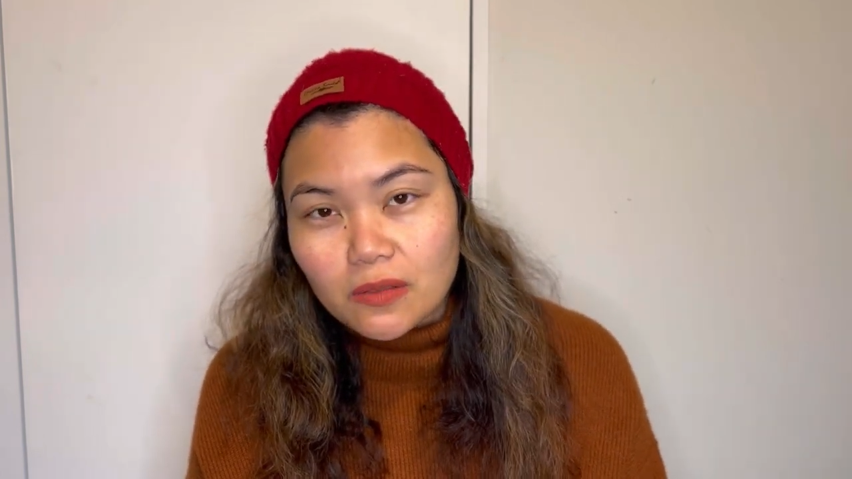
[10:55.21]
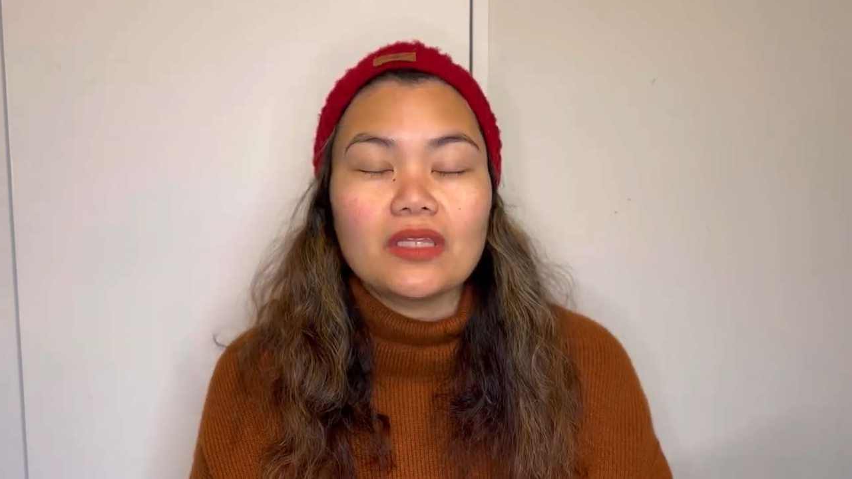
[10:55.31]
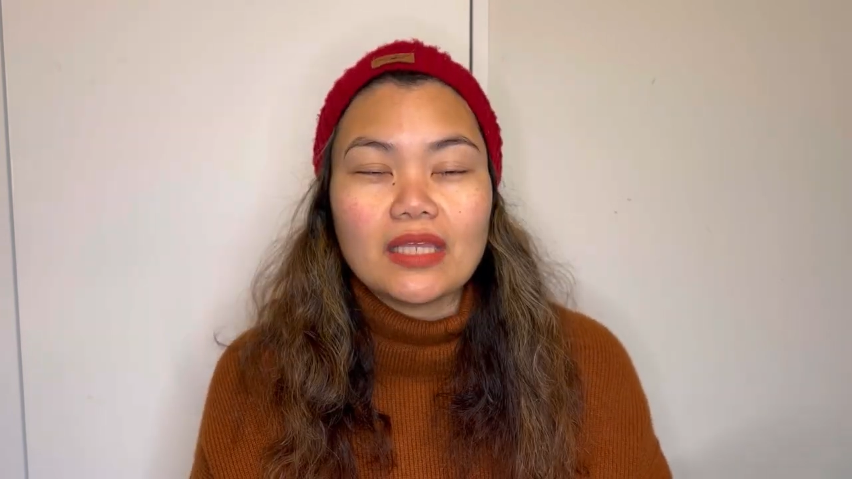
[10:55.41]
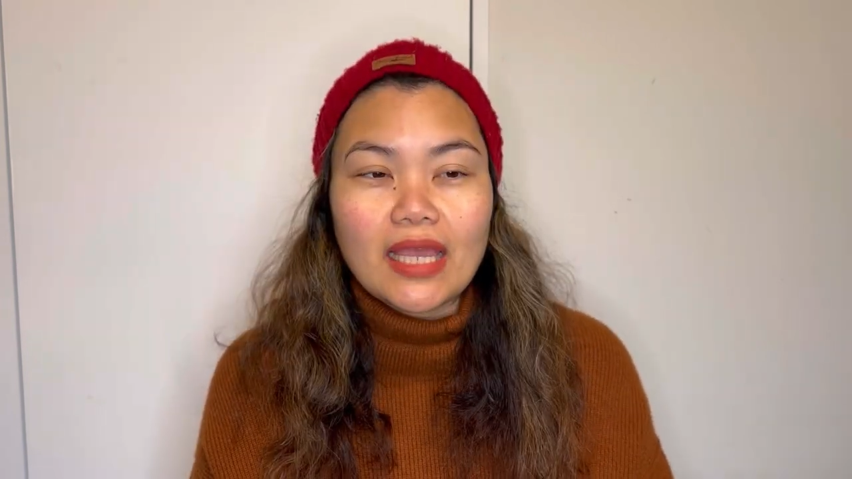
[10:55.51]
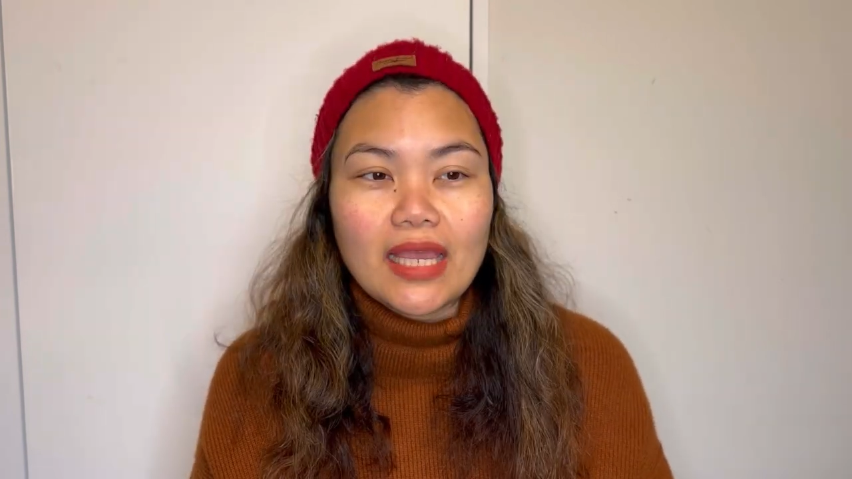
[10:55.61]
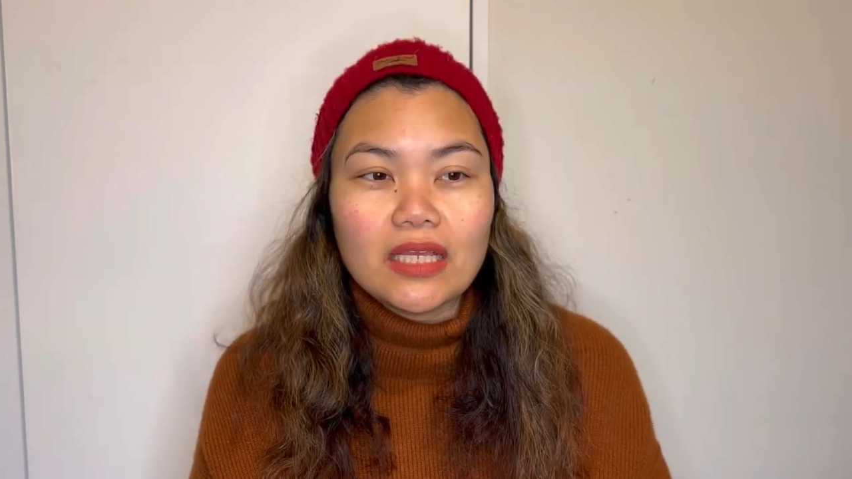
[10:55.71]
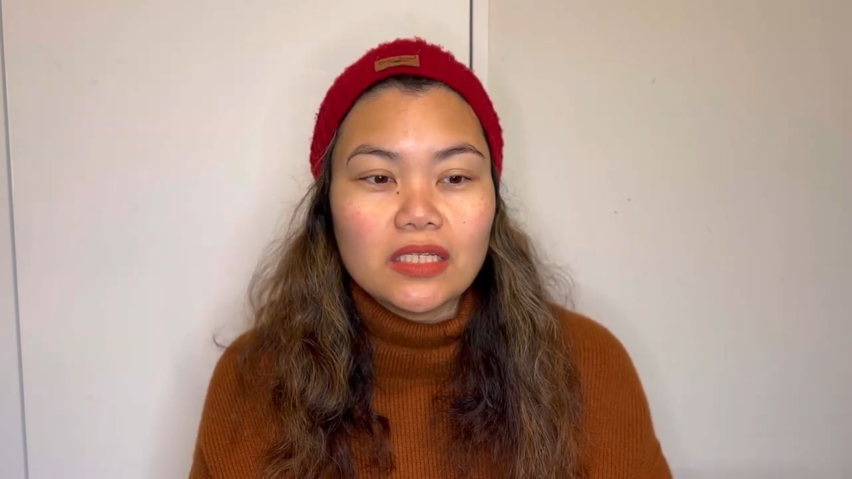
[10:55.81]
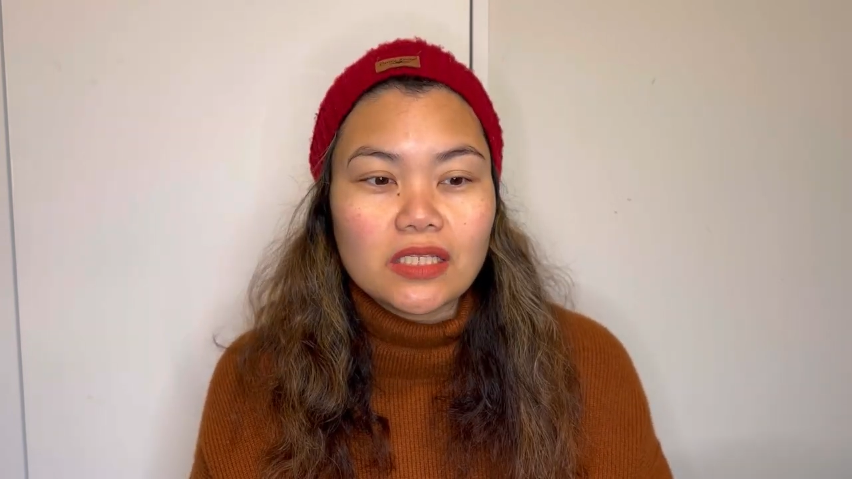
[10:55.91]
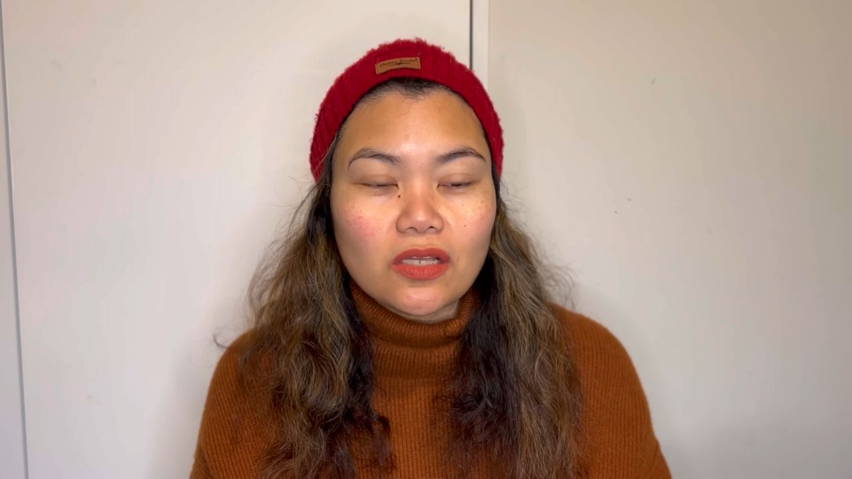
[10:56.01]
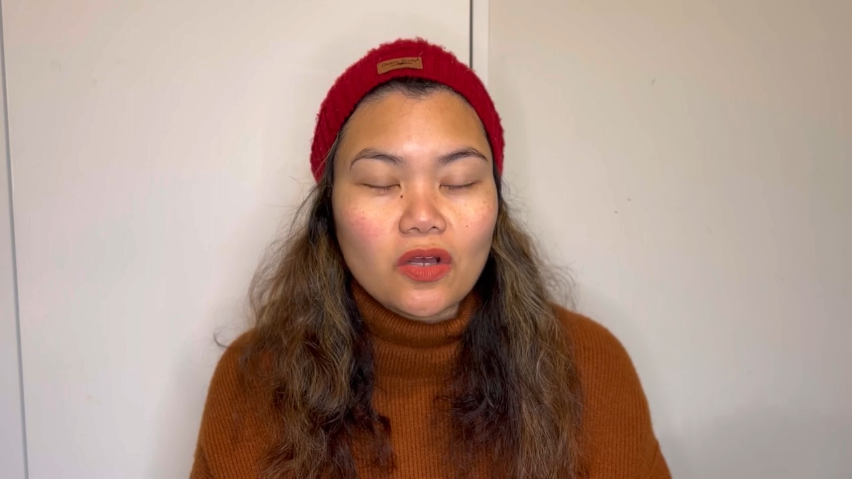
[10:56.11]
In the
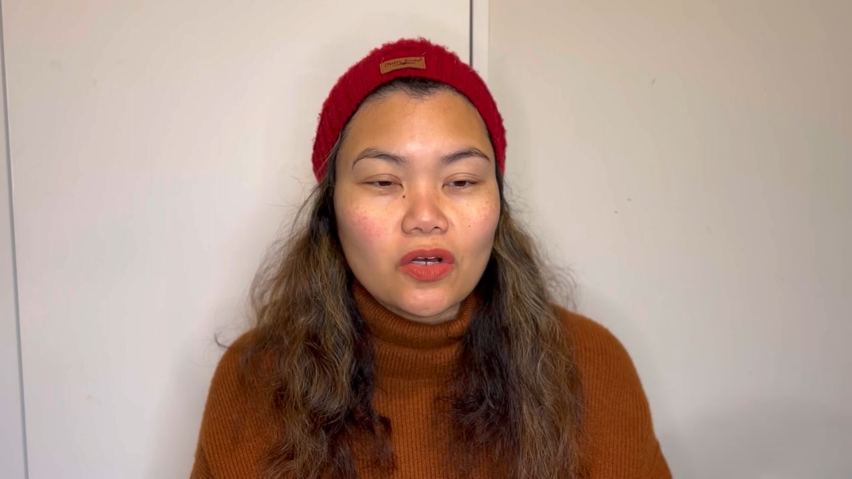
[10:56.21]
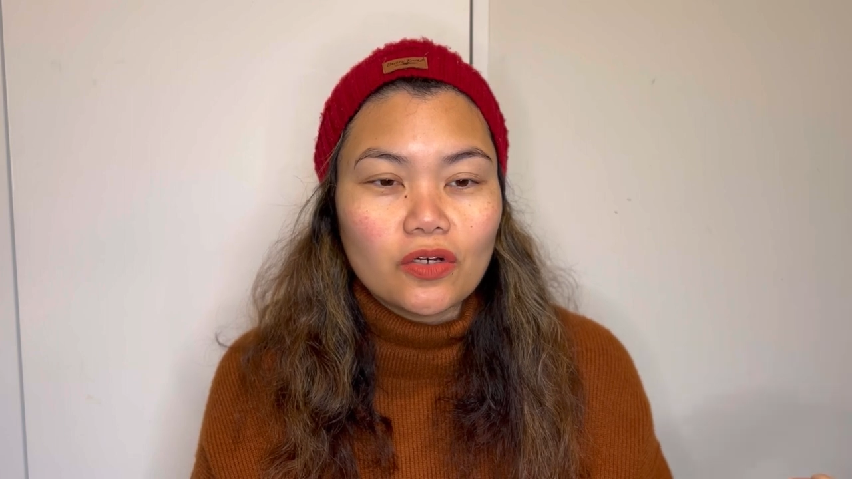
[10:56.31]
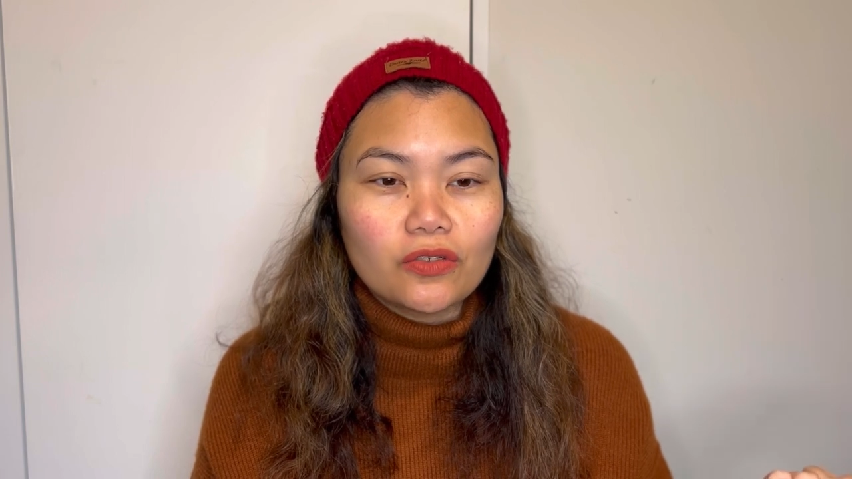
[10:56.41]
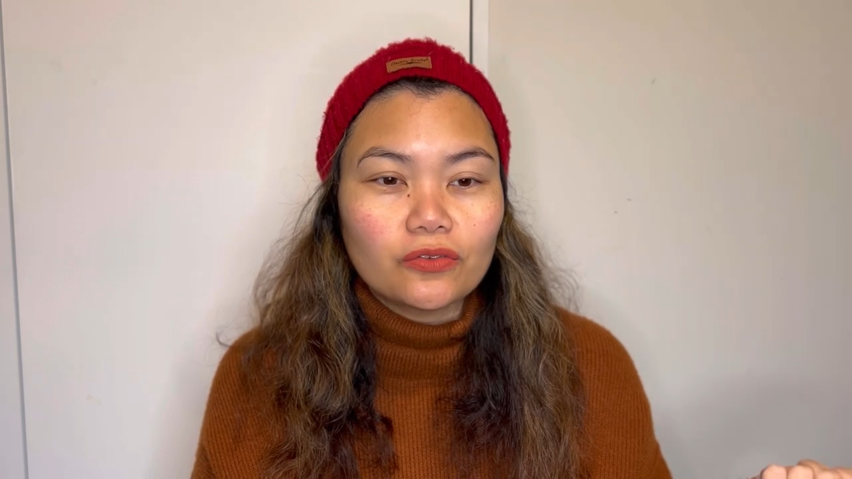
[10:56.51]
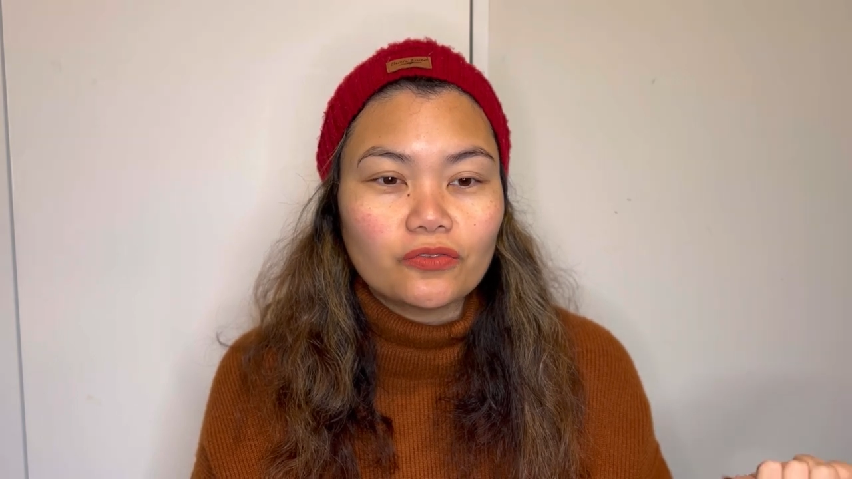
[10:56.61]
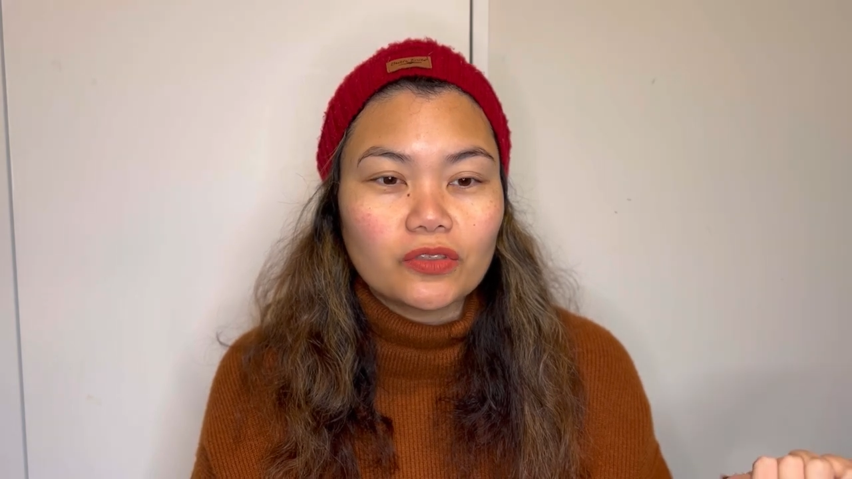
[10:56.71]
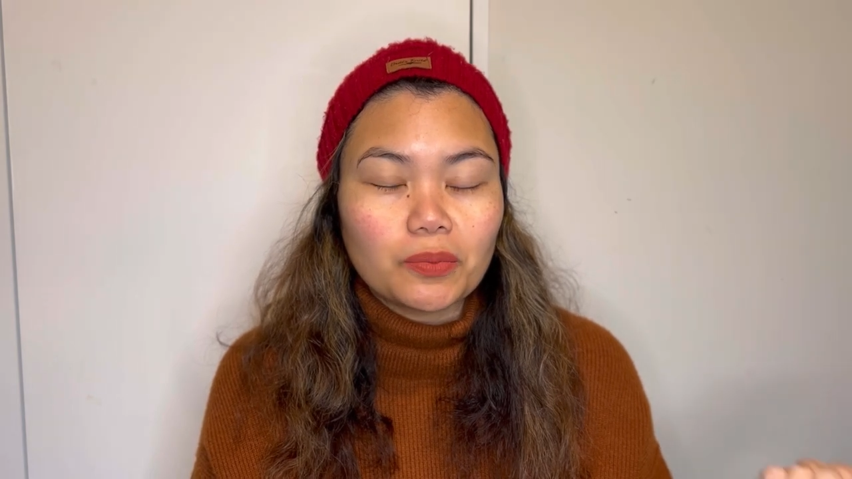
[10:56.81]
case of the